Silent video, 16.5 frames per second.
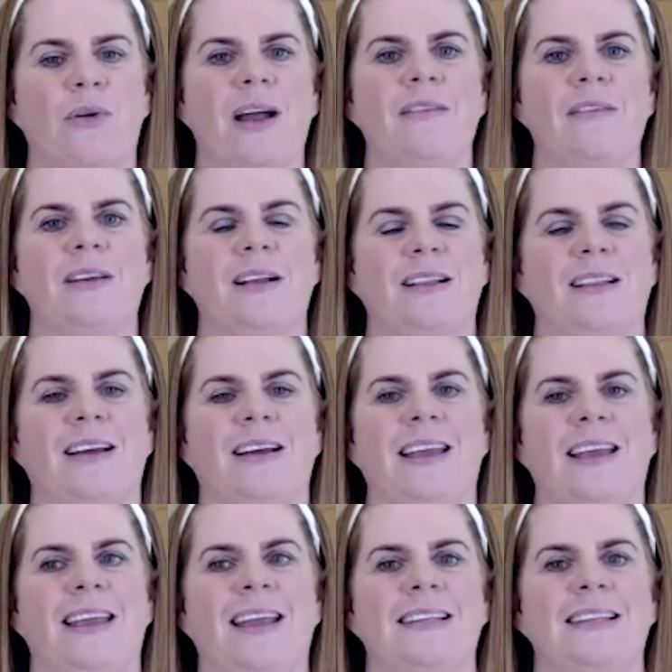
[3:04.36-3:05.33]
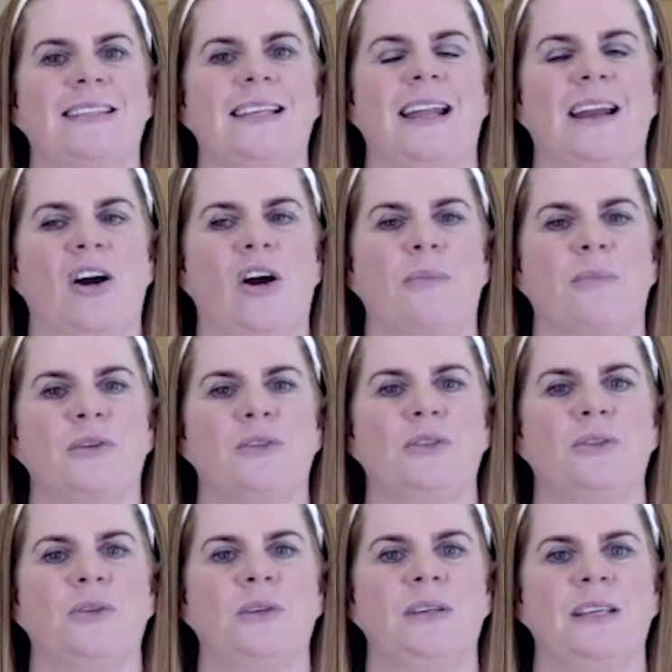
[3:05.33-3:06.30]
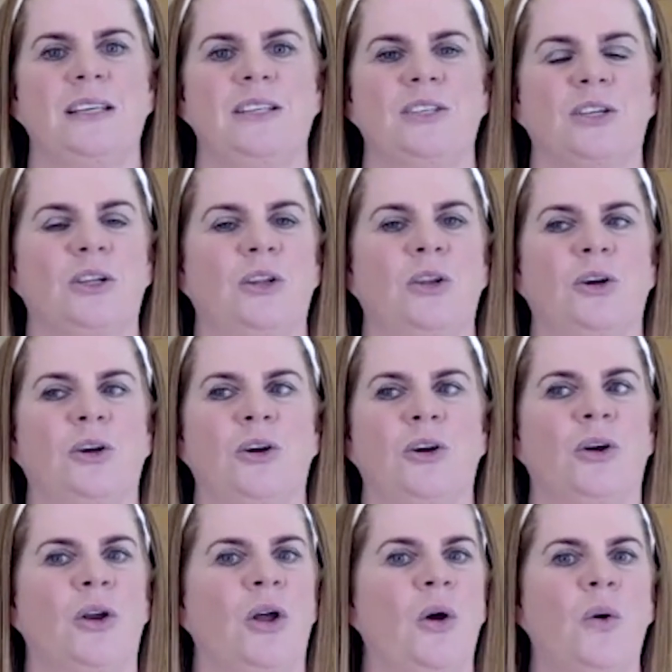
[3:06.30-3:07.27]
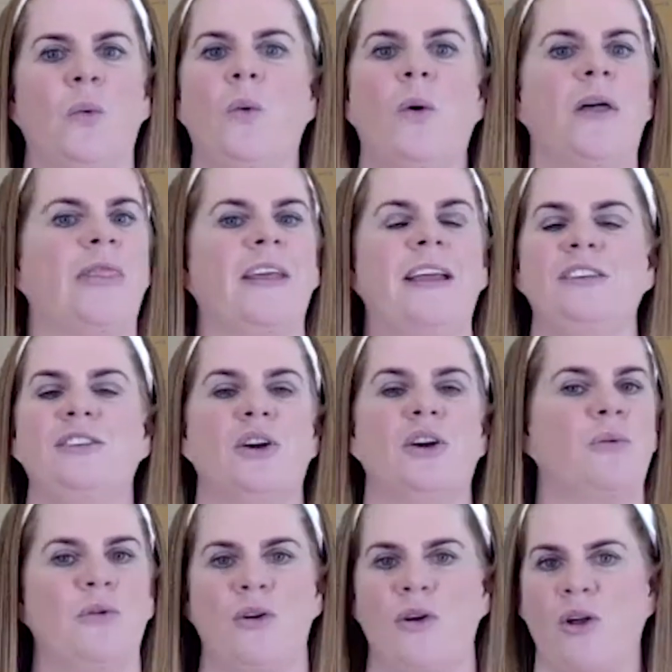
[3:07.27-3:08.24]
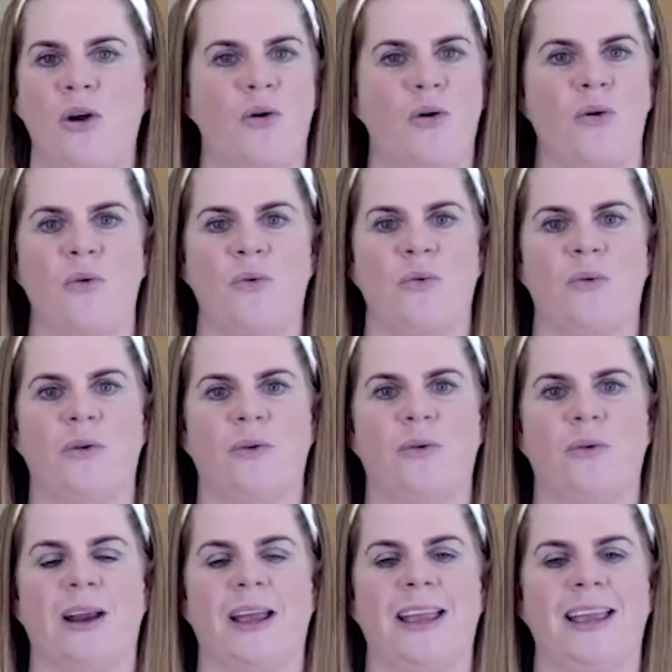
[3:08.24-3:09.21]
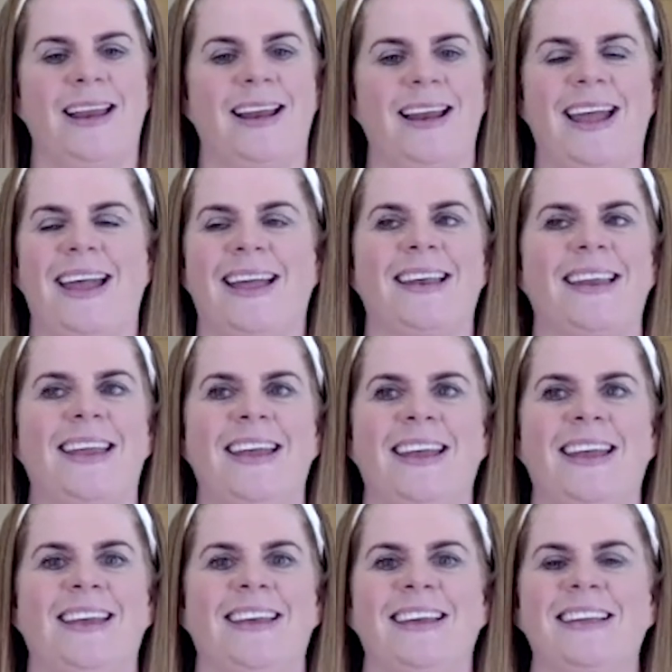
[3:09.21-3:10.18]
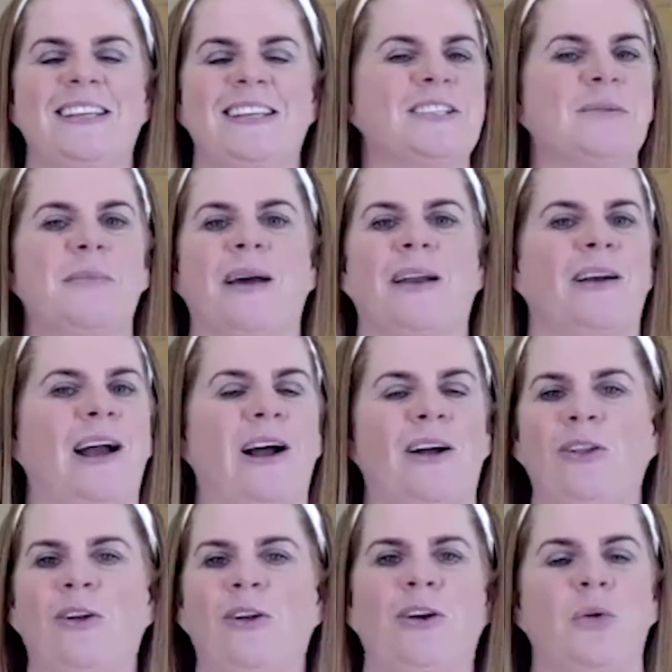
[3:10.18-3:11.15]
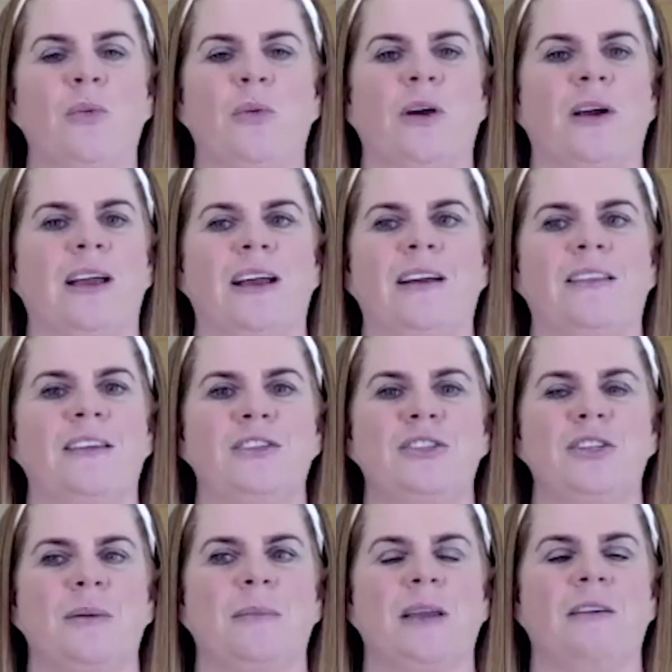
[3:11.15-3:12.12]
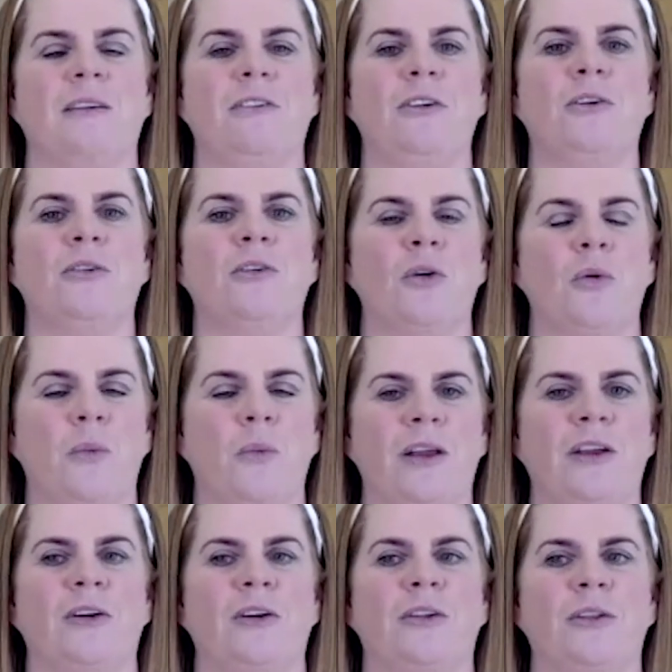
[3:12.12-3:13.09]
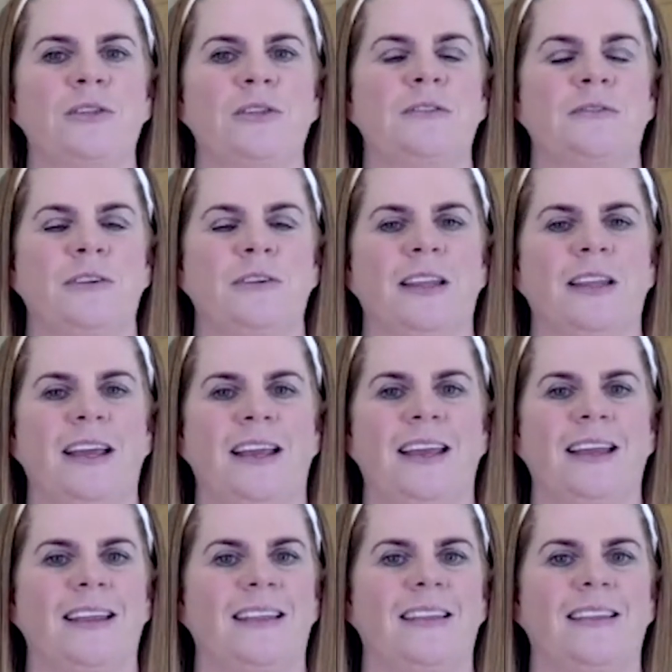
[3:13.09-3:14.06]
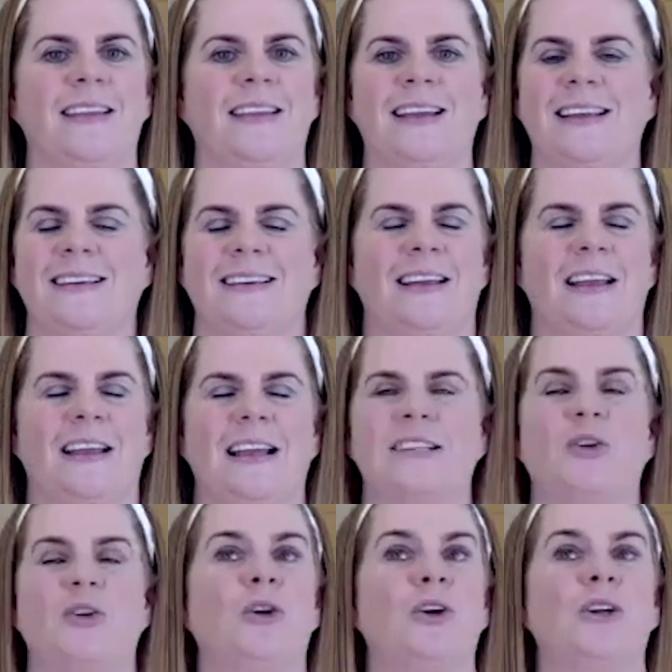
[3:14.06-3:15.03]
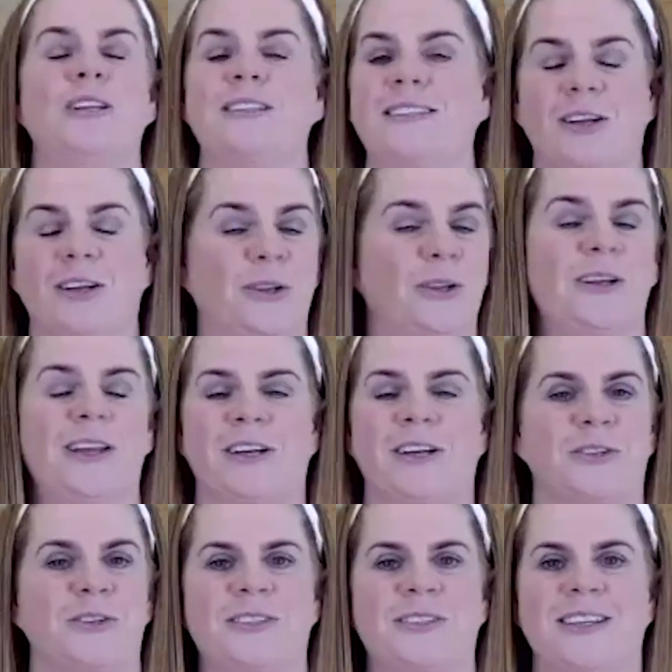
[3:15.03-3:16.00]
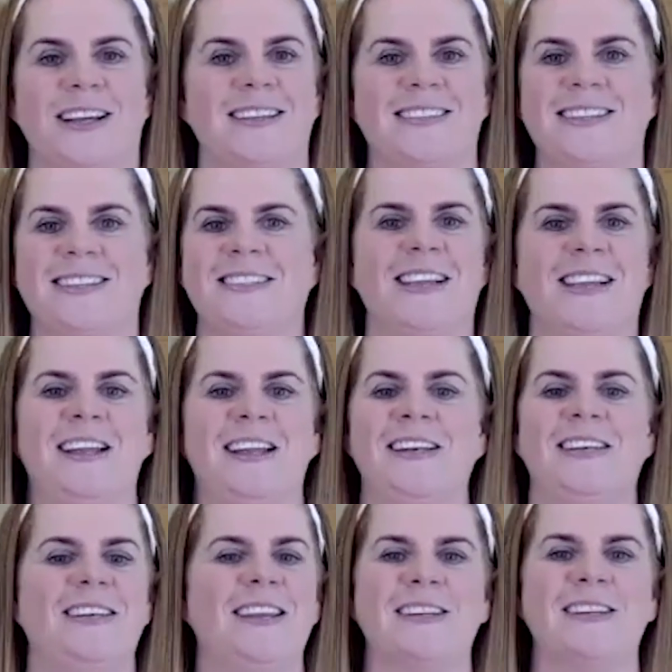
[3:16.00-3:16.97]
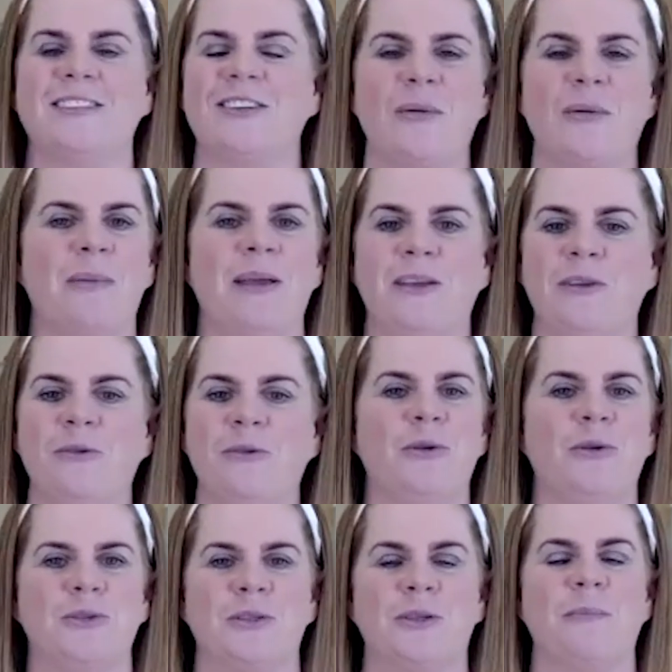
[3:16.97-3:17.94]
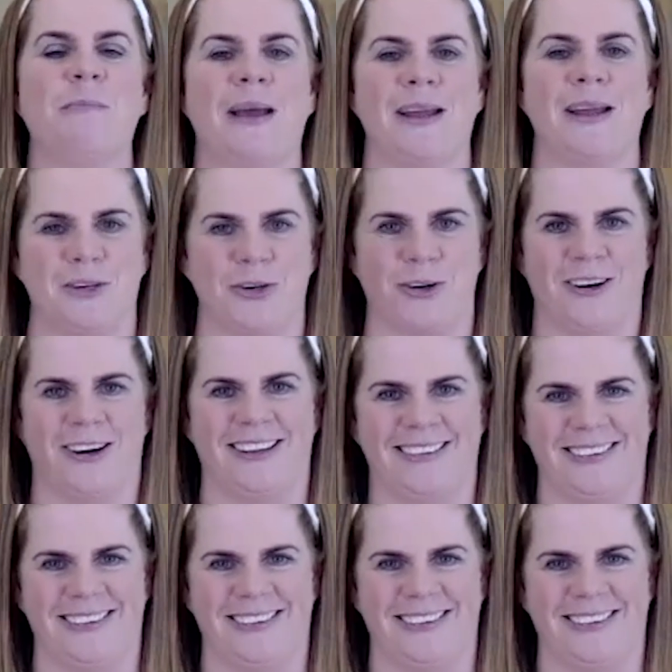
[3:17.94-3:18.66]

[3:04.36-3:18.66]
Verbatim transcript: private client gets that opportunity to learn what they don't know, right? And it doesn't matter how long you work out of the gym. If you don't know what your glutes feel like, as good as the glute exercise is, does not make you use them better.